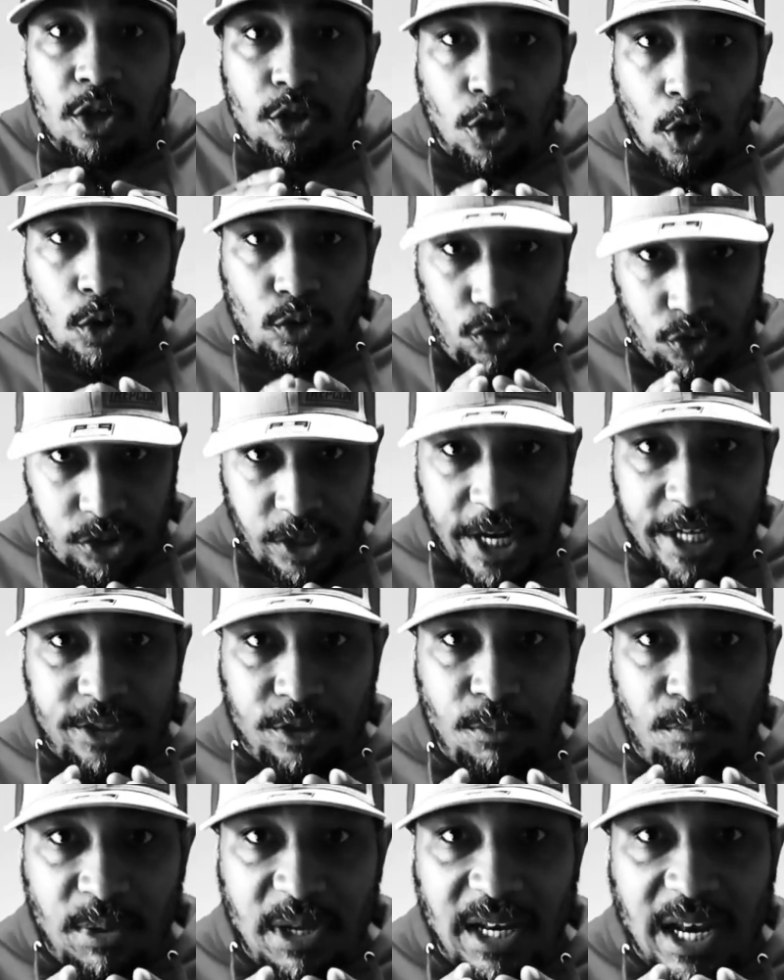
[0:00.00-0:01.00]
Don't try
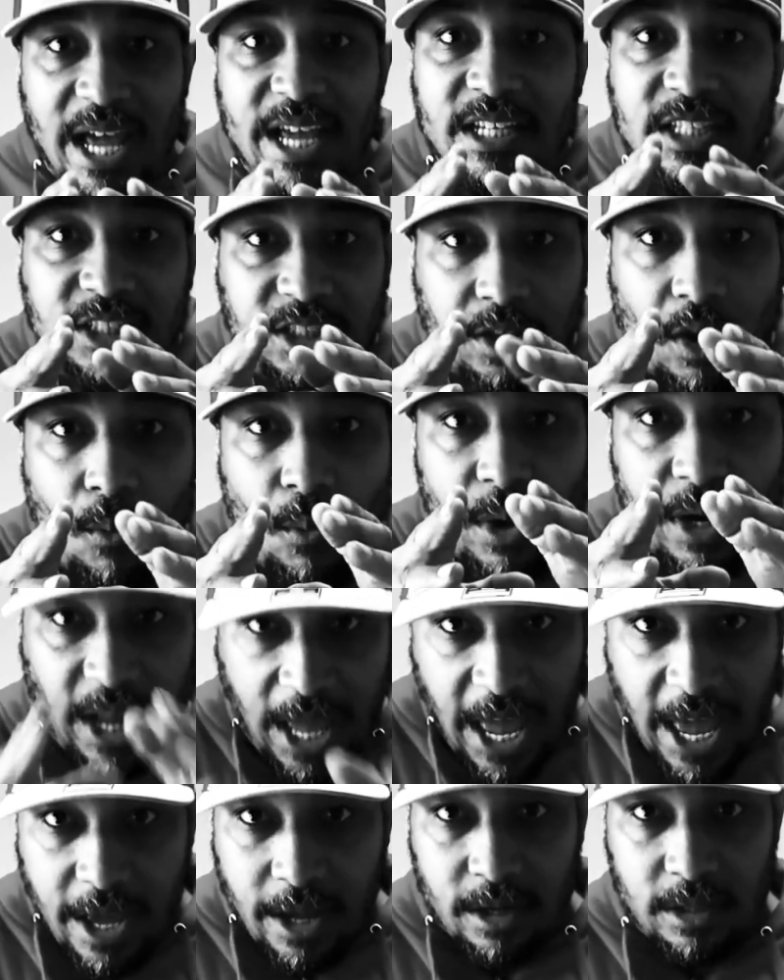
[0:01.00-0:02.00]
to be like
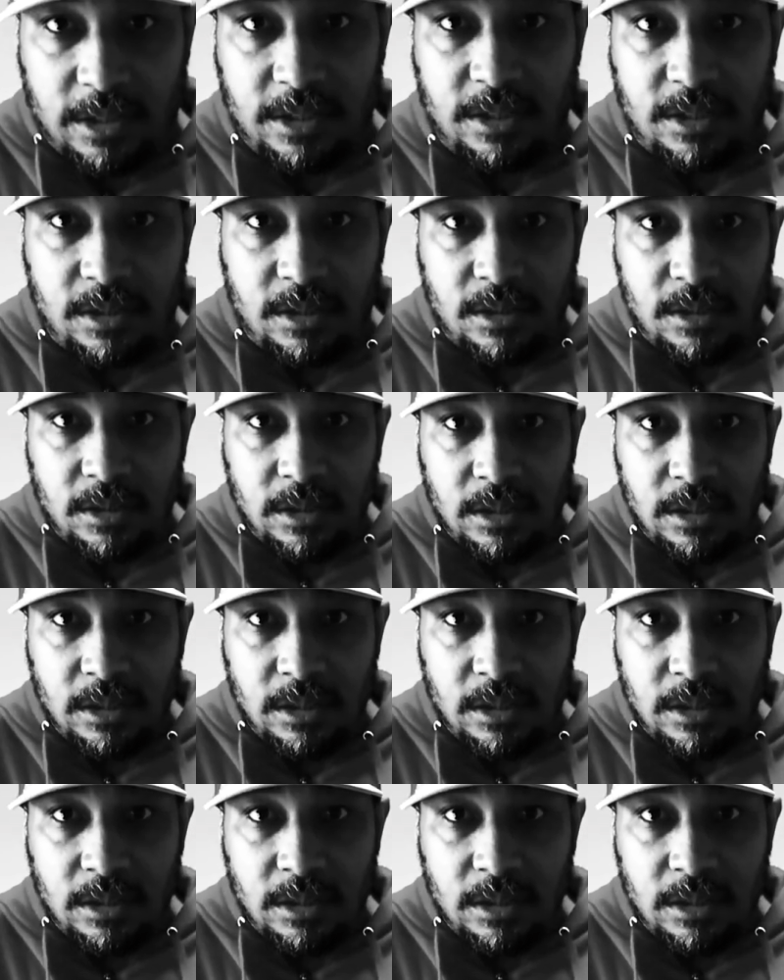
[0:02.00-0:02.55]
someone else.